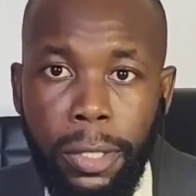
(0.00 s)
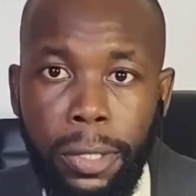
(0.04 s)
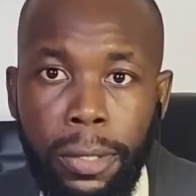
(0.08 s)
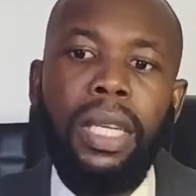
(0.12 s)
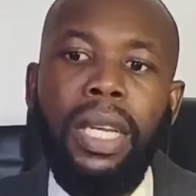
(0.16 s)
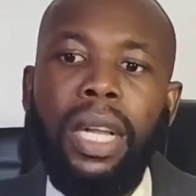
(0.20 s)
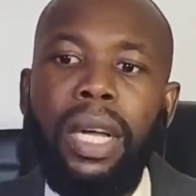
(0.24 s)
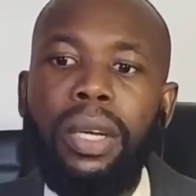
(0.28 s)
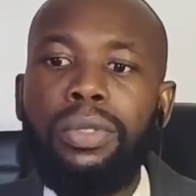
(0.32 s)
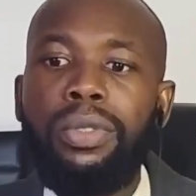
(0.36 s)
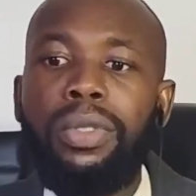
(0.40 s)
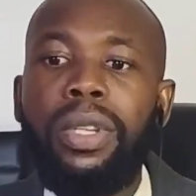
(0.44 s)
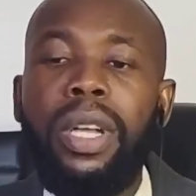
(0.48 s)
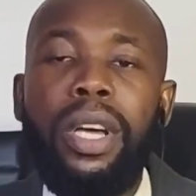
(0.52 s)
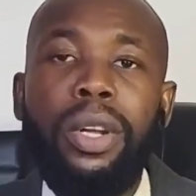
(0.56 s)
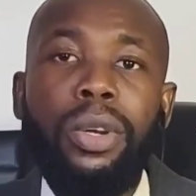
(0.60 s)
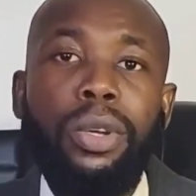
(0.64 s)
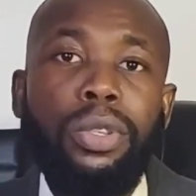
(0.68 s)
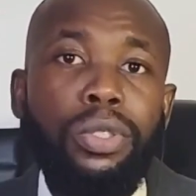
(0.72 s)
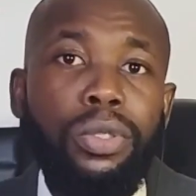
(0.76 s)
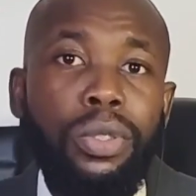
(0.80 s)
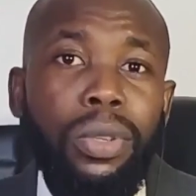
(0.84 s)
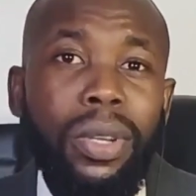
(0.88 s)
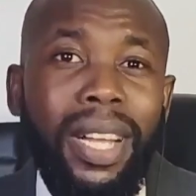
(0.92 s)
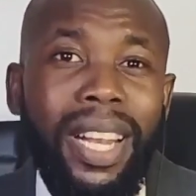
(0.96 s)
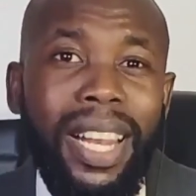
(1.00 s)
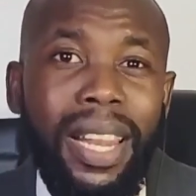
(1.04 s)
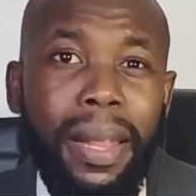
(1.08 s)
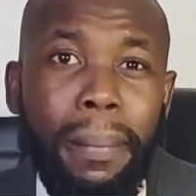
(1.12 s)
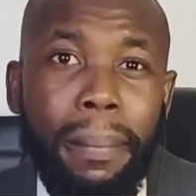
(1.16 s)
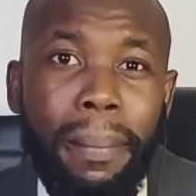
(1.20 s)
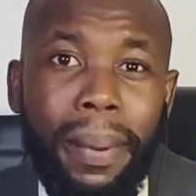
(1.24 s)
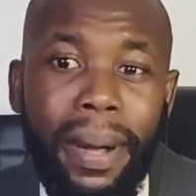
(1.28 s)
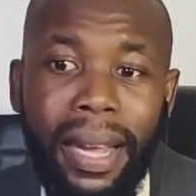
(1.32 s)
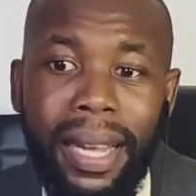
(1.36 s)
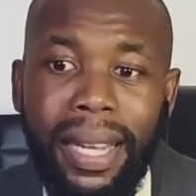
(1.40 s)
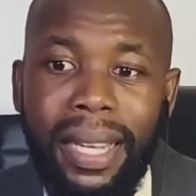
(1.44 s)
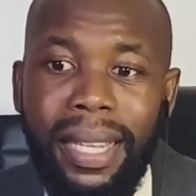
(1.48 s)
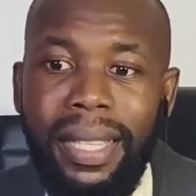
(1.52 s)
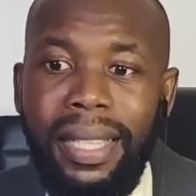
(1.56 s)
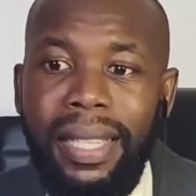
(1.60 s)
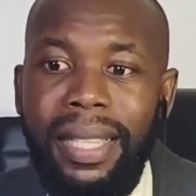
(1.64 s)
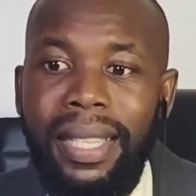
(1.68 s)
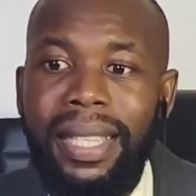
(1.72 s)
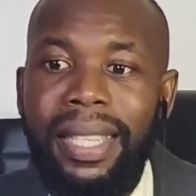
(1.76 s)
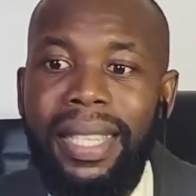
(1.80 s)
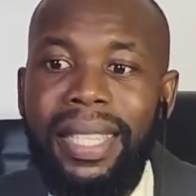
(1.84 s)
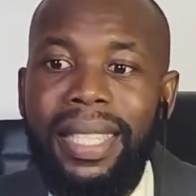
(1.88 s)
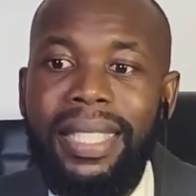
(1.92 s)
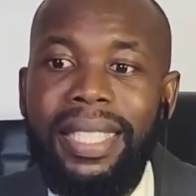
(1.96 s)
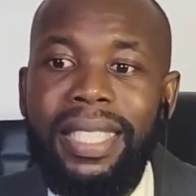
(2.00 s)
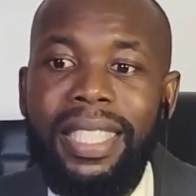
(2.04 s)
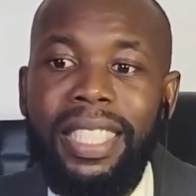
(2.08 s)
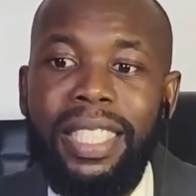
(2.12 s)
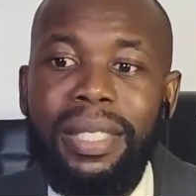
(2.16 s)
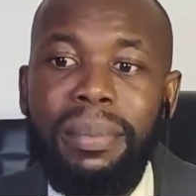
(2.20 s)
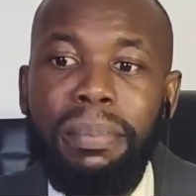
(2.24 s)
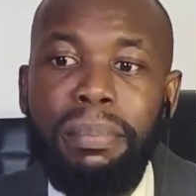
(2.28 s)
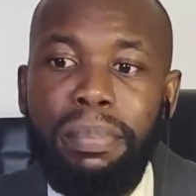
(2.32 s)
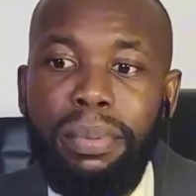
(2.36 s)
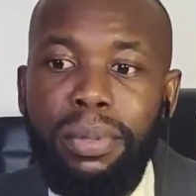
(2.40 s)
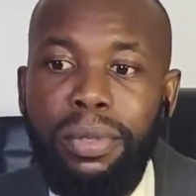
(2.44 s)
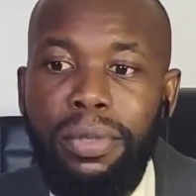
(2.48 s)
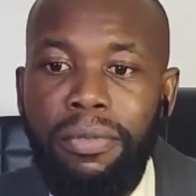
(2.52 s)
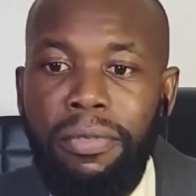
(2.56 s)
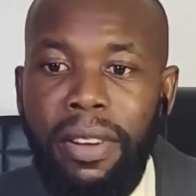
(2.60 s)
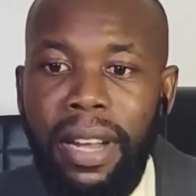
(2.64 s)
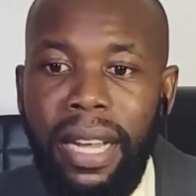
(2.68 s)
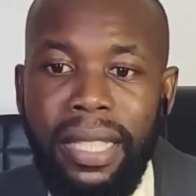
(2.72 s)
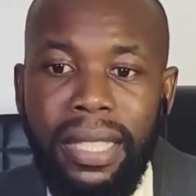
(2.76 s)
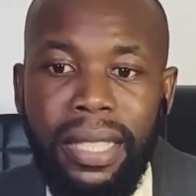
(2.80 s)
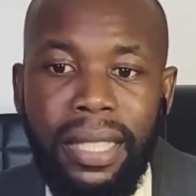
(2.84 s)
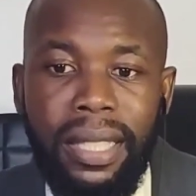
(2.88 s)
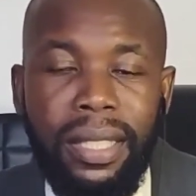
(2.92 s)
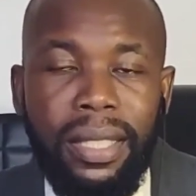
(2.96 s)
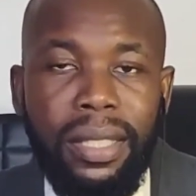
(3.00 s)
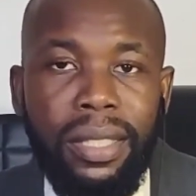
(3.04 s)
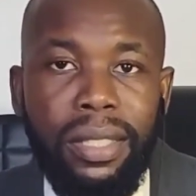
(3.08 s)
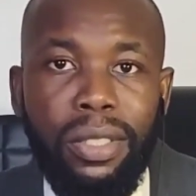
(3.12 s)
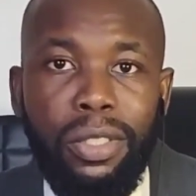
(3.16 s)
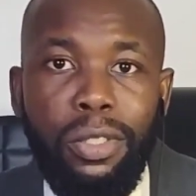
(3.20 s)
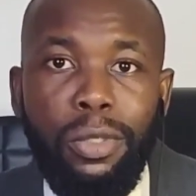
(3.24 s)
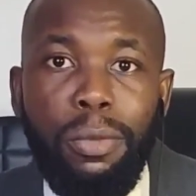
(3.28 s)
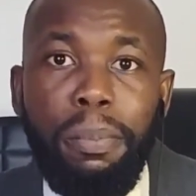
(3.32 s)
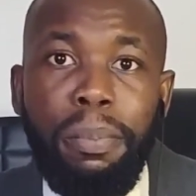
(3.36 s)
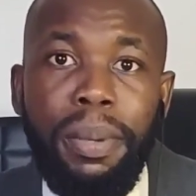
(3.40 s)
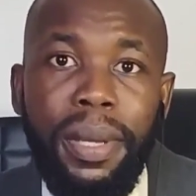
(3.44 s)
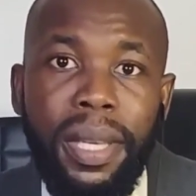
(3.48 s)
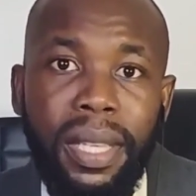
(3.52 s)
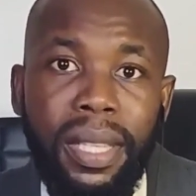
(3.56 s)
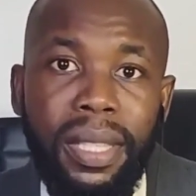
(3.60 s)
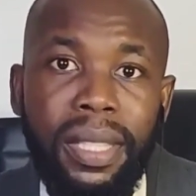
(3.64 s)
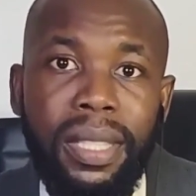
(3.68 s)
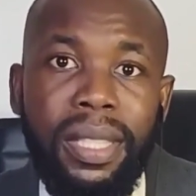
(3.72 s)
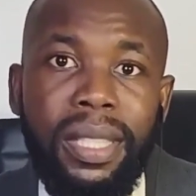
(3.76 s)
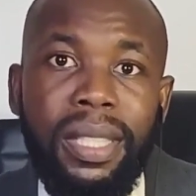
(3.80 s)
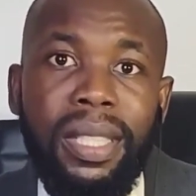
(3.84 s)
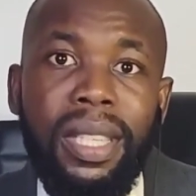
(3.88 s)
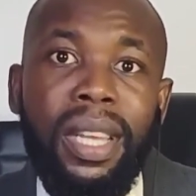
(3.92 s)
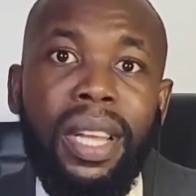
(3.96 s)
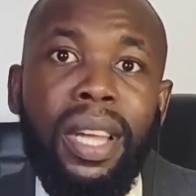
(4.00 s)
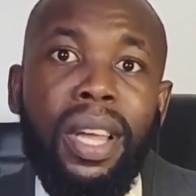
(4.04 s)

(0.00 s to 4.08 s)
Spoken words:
Now you can also claim back the input VAT you paid